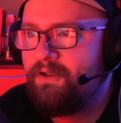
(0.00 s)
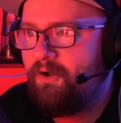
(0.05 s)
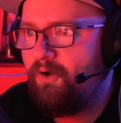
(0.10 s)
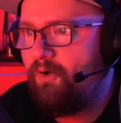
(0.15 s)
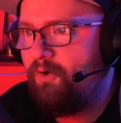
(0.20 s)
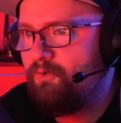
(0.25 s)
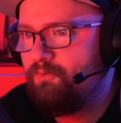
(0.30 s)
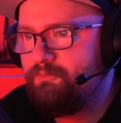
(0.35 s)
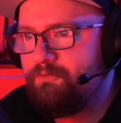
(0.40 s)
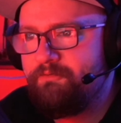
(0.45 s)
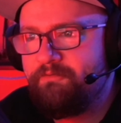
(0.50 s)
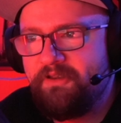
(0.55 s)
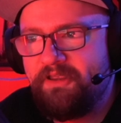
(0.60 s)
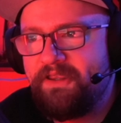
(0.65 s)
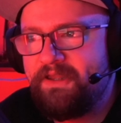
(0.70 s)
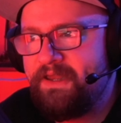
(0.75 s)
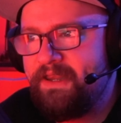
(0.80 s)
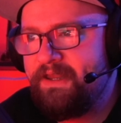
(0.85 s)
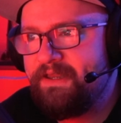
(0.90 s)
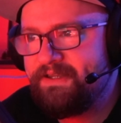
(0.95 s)
All we
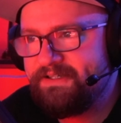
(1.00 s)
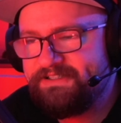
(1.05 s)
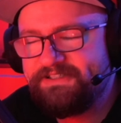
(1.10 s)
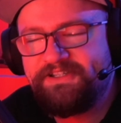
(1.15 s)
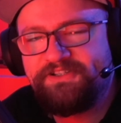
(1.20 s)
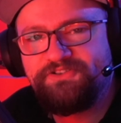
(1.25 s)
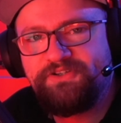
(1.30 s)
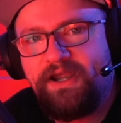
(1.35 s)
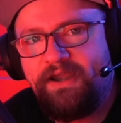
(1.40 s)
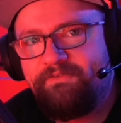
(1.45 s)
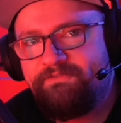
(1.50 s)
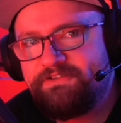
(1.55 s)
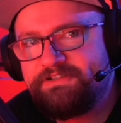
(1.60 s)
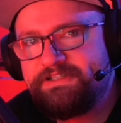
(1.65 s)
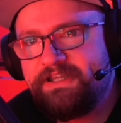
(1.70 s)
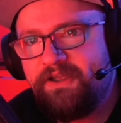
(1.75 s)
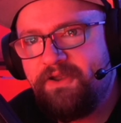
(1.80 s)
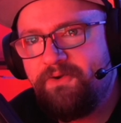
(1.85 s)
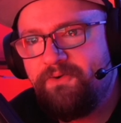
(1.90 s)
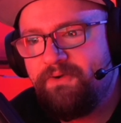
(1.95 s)
really need is the
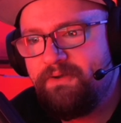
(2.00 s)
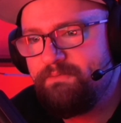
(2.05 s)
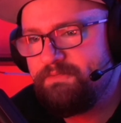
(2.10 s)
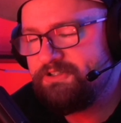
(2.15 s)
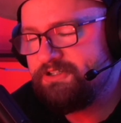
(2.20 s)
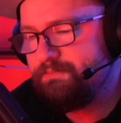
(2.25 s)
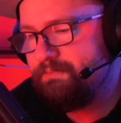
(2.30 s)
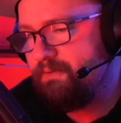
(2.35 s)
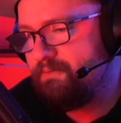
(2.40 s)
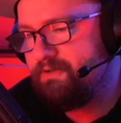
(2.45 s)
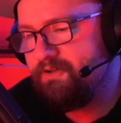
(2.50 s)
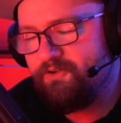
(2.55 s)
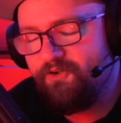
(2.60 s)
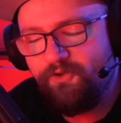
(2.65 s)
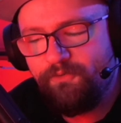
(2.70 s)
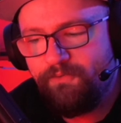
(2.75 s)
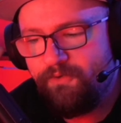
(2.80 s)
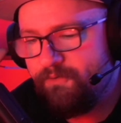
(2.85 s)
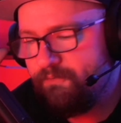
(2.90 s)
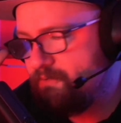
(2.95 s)
drivers now, and we should be able to
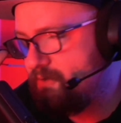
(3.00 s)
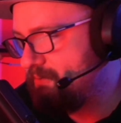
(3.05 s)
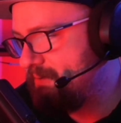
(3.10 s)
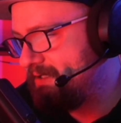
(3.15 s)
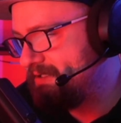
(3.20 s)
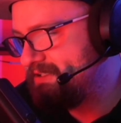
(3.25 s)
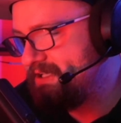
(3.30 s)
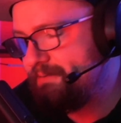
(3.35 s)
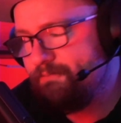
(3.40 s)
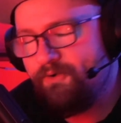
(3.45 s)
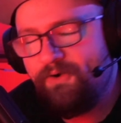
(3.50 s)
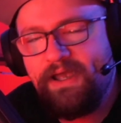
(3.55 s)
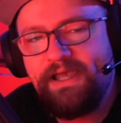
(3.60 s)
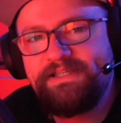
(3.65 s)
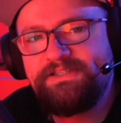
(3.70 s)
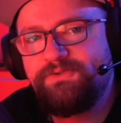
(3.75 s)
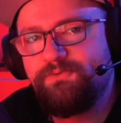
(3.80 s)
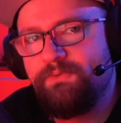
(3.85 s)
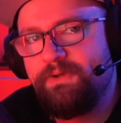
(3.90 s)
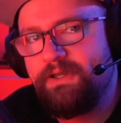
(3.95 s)
deal with between
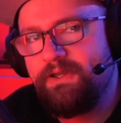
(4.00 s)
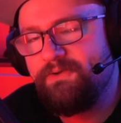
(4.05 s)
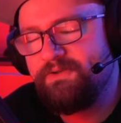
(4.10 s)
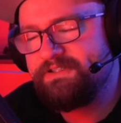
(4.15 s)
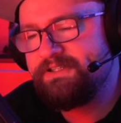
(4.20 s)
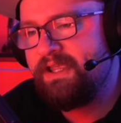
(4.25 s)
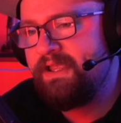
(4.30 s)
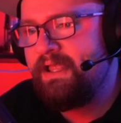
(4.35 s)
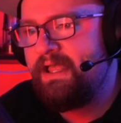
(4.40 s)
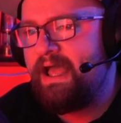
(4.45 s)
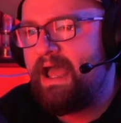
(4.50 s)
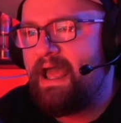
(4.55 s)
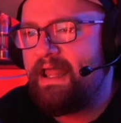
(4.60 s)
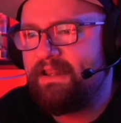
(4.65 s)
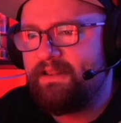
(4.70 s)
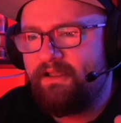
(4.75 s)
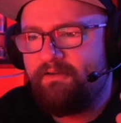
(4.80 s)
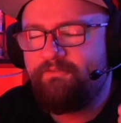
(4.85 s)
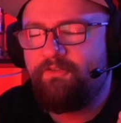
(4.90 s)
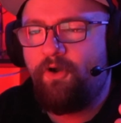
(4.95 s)
SteamOS and Windows. I
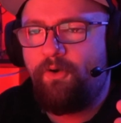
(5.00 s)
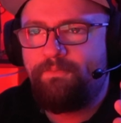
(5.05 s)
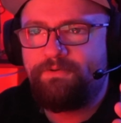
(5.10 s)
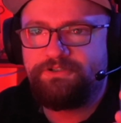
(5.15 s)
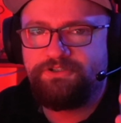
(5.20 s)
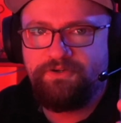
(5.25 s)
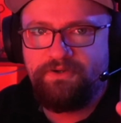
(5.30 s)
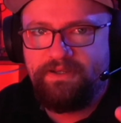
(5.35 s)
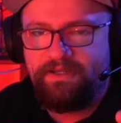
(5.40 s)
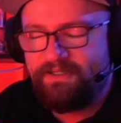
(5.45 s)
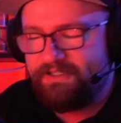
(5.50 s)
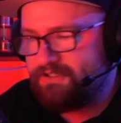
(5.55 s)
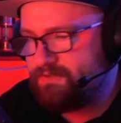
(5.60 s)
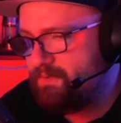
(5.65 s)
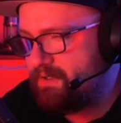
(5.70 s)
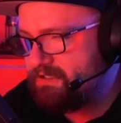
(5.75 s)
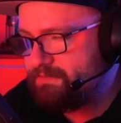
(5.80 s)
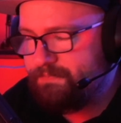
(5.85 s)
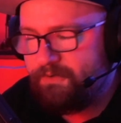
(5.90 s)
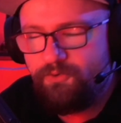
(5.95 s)
love the opportunity to
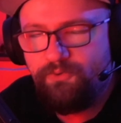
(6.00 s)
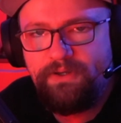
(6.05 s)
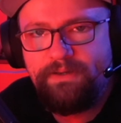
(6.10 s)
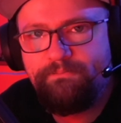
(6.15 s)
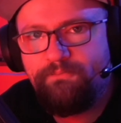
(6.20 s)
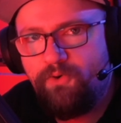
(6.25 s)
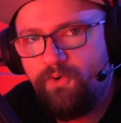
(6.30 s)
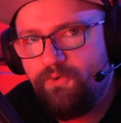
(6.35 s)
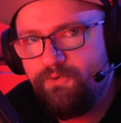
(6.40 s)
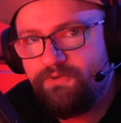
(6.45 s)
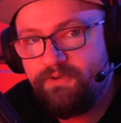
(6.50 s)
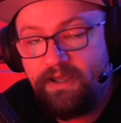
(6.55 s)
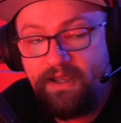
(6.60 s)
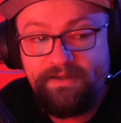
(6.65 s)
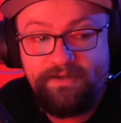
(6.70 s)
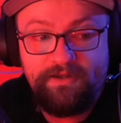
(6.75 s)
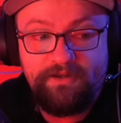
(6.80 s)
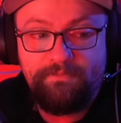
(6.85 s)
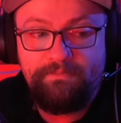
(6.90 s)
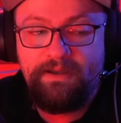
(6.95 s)
switch between both. I
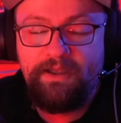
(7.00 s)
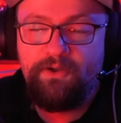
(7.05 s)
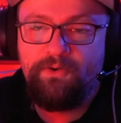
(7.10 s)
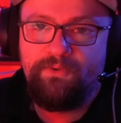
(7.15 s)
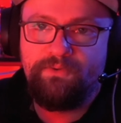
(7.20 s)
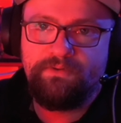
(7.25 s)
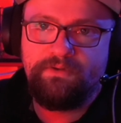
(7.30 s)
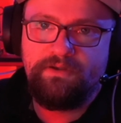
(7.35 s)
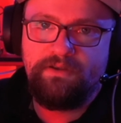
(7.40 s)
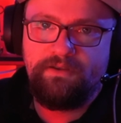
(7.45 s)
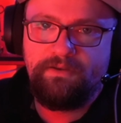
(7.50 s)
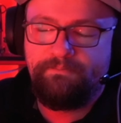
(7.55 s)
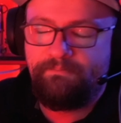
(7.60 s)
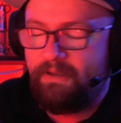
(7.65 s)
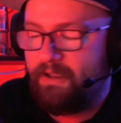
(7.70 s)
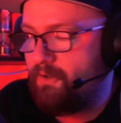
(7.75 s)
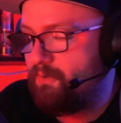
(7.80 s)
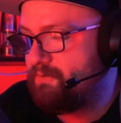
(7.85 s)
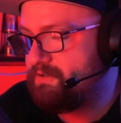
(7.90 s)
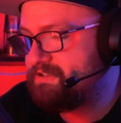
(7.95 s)
did on my old
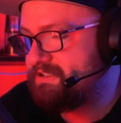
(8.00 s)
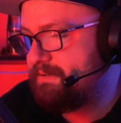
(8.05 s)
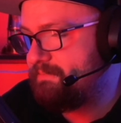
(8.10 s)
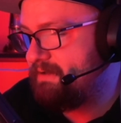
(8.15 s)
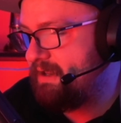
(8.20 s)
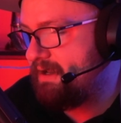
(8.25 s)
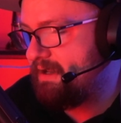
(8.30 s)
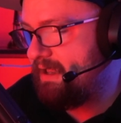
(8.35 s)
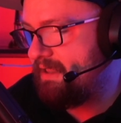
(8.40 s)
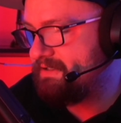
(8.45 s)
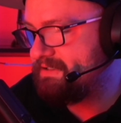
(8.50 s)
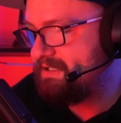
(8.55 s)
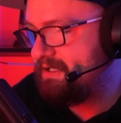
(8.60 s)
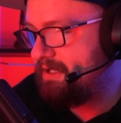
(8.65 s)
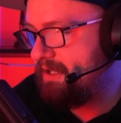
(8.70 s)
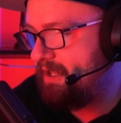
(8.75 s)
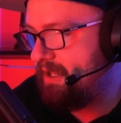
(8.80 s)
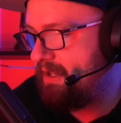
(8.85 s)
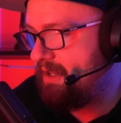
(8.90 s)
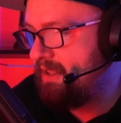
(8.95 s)
my old Steam Deck
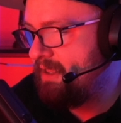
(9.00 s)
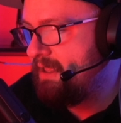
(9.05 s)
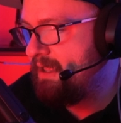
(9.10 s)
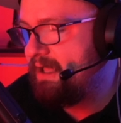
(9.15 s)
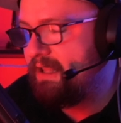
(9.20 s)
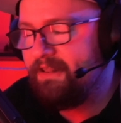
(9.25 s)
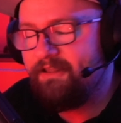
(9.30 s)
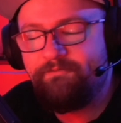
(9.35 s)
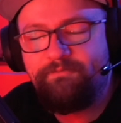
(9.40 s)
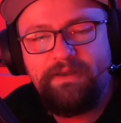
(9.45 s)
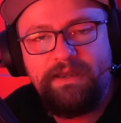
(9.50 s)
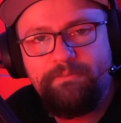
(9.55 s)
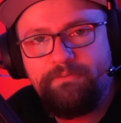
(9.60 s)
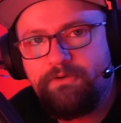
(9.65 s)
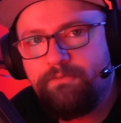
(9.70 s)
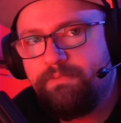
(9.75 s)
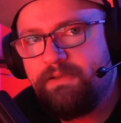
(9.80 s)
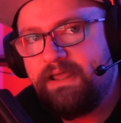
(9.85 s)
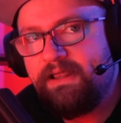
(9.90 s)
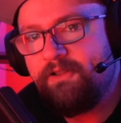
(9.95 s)
LCD. I love being able
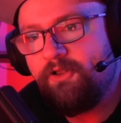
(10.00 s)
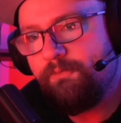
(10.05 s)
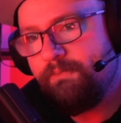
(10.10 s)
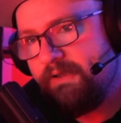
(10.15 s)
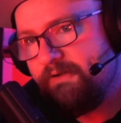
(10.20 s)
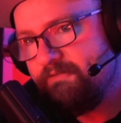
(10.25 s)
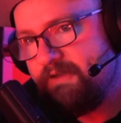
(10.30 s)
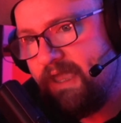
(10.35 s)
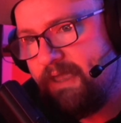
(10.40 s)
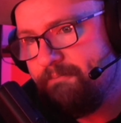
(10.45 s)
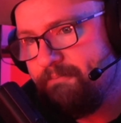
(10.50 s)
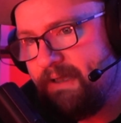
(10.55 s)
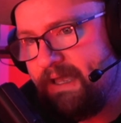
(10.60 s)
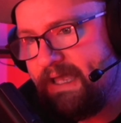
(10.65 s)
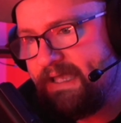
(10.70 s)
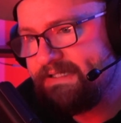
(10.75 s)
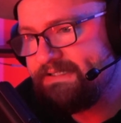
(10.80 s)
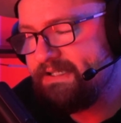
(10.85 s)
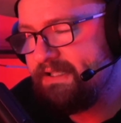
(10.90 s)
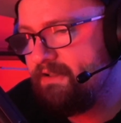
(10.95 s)
to play a little bit of Game
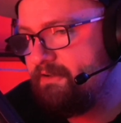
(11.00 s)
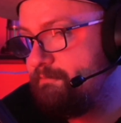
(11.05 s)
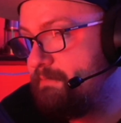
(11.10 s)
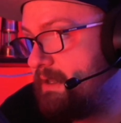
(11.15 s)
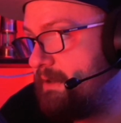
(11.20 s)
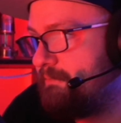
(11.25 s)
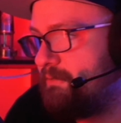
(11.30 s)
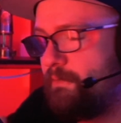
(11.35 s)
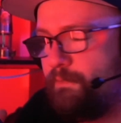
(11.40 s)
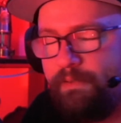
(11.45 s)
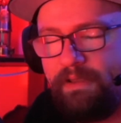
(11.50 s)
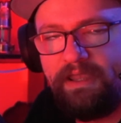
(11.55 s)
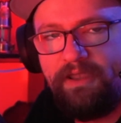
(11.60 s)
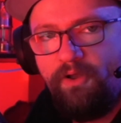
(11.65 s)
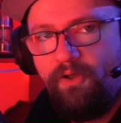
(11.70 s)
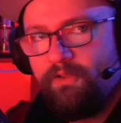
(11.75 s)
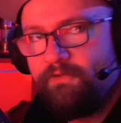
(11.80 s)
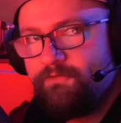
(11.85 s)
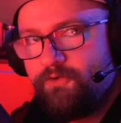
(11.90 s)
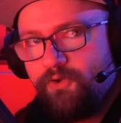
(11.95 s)
Pass. I love being able to play
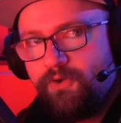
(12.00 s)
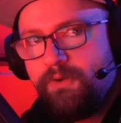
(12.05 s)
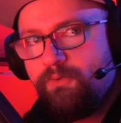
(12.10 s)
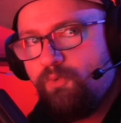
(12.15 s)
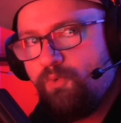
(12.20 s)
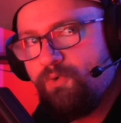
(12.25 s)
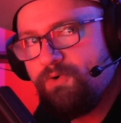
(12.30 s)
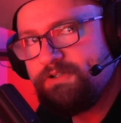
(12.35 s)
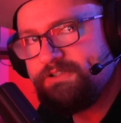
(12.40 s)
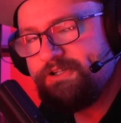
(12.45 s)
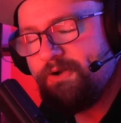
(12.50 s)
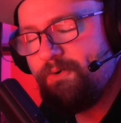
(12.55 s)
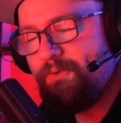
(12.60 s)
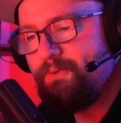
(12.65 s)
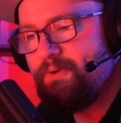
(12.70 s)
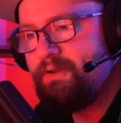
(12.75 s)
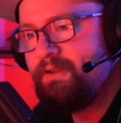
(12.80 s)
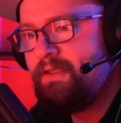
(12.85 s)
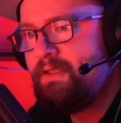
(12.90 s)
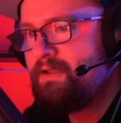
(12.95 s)
Call of Duty
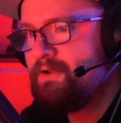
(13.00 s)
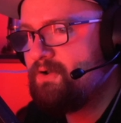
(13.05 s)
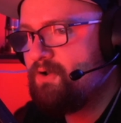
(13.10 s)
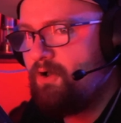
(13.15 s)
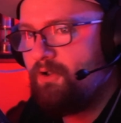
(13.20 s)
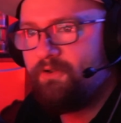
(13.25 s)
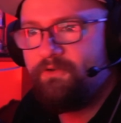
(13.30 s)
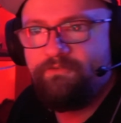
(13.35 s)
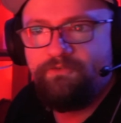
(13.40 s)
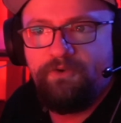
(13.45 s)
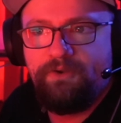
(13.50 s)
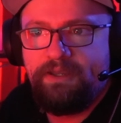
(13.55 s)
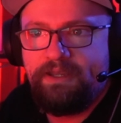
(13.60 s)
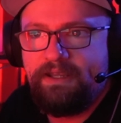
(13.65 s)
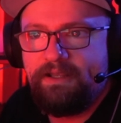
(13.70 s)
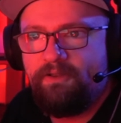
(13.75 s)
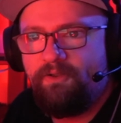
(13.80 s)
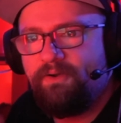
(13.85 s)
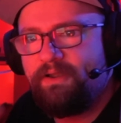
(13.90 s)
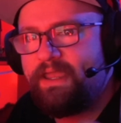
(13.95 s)
Warzone, Call of
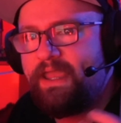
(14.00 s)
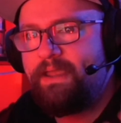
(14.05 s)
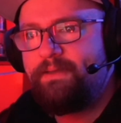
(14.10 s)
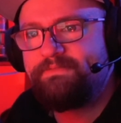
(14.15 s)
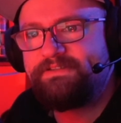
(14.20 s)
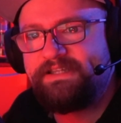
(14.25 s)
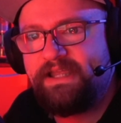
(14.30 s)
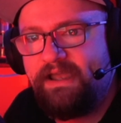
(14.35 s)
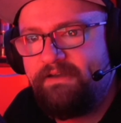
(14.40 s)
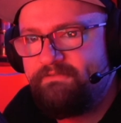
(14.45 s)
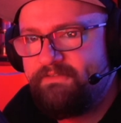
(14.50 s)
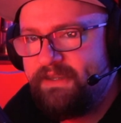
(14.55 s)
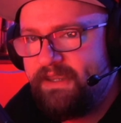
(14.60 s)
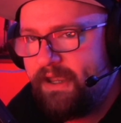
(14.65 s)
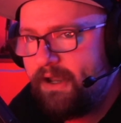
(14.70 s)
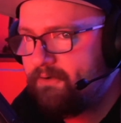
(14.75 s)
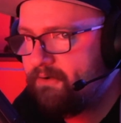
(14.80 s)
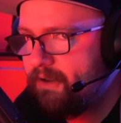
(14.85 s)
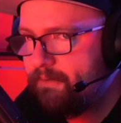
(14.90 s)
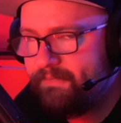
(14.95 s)
Duty, a lot of games that have
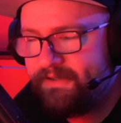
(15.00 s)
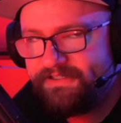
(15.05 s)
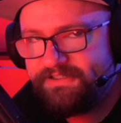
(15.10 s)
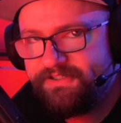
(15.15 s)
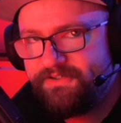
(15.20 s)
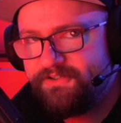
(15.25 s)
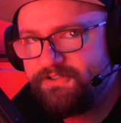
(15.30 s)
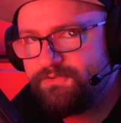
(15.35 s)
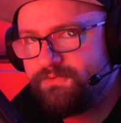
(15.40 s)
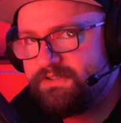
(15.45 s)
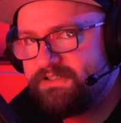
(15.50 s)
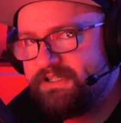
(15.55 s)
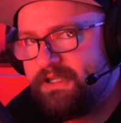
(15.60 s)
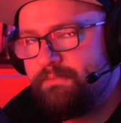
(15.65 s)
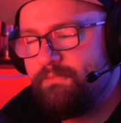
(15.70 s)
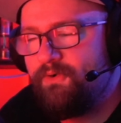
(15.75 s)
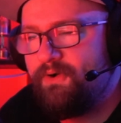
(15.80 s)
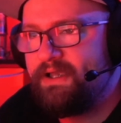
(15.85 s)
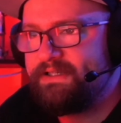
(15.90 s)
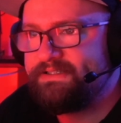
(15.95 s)
DRM issues with
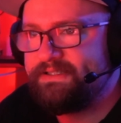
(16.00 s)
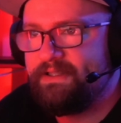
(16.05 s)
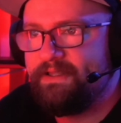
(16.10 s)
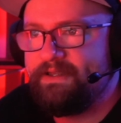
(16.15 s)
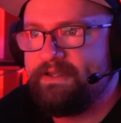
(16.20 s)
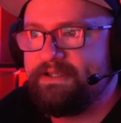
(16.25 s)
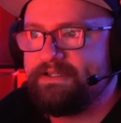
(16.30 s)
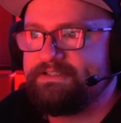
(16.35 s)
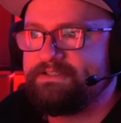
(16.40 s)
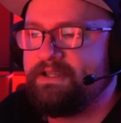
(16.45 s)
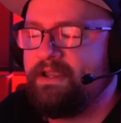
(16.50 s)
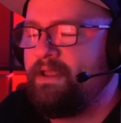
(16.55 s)
SteamOS and Linux,